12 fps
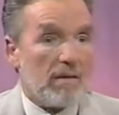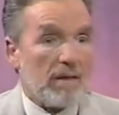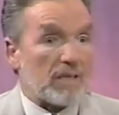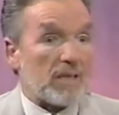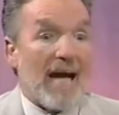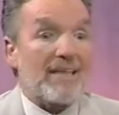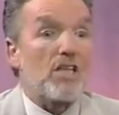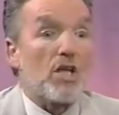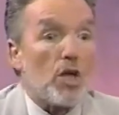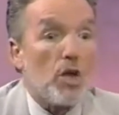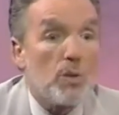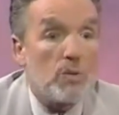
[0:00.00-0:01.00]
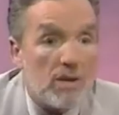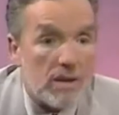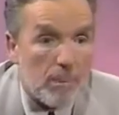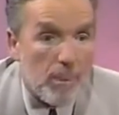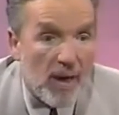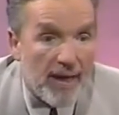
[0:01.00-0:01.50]
Is not the lute
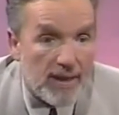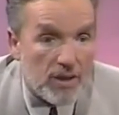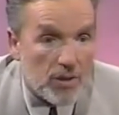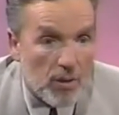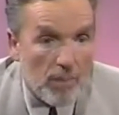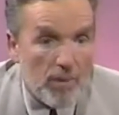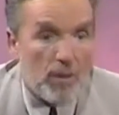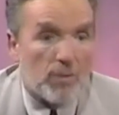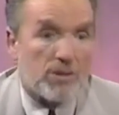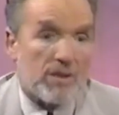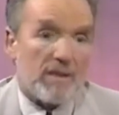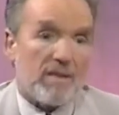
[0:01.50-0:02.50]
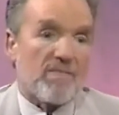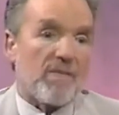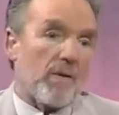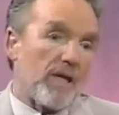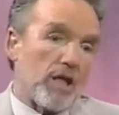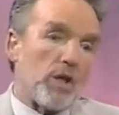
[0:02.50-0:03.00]
that plays your music the
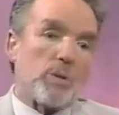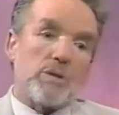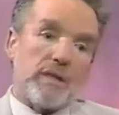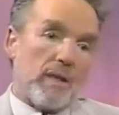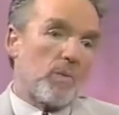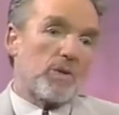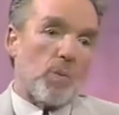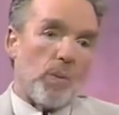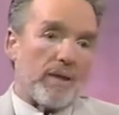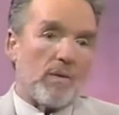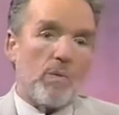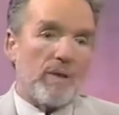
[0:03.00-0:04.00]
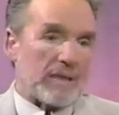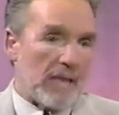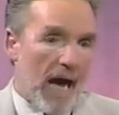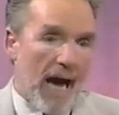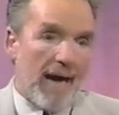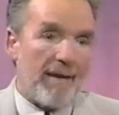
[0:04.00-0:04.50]
very lute that was whittled with
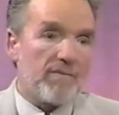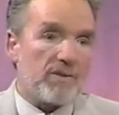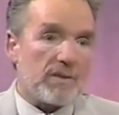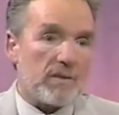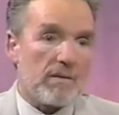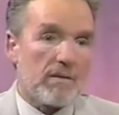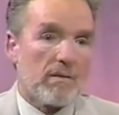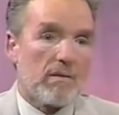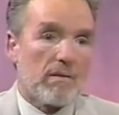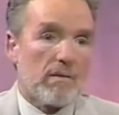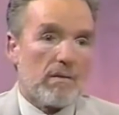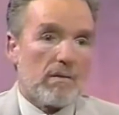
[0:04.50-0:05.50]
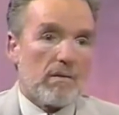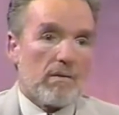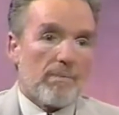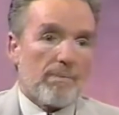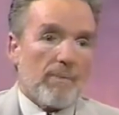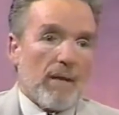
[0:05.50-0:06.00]
knives?"
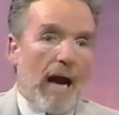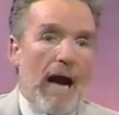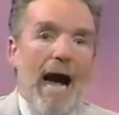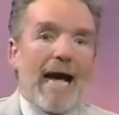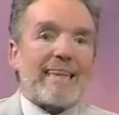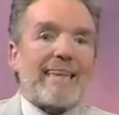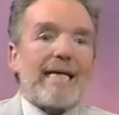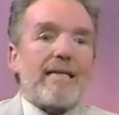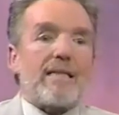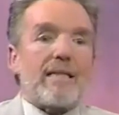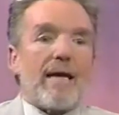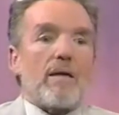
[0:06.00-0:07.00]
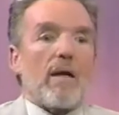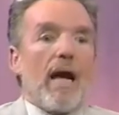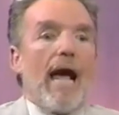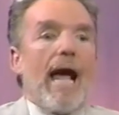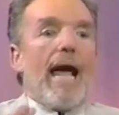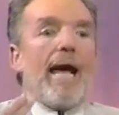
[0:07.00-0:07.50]
I think that
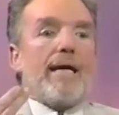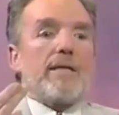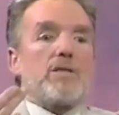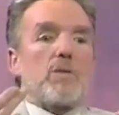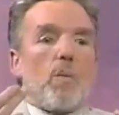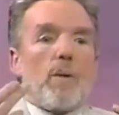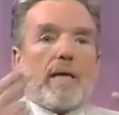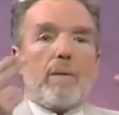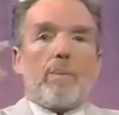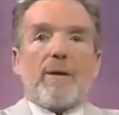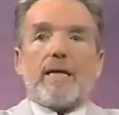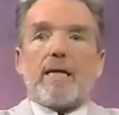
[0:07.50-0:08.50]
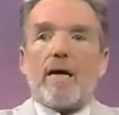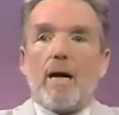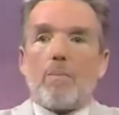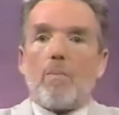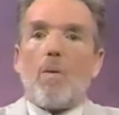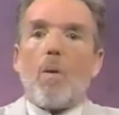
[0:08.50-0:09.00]
as we
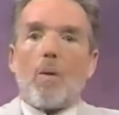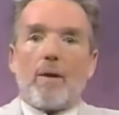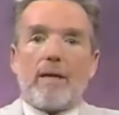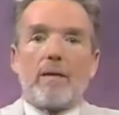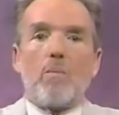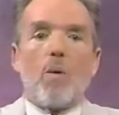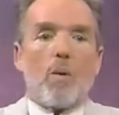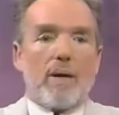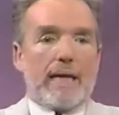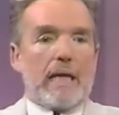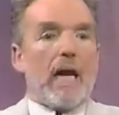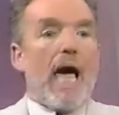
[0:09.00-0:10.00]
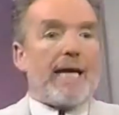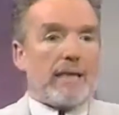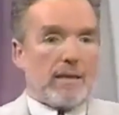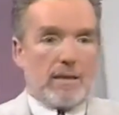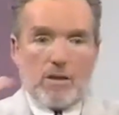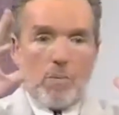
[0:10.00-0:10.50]
become more and more
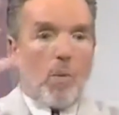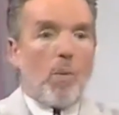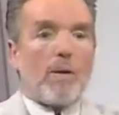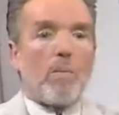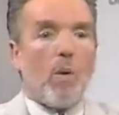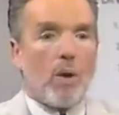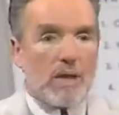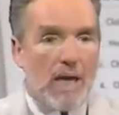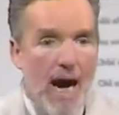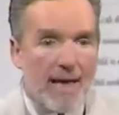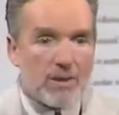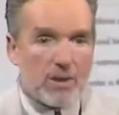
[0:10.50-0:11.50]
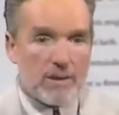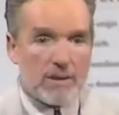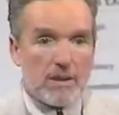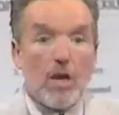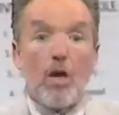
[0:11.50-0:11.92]
enlightened, more and more conscious,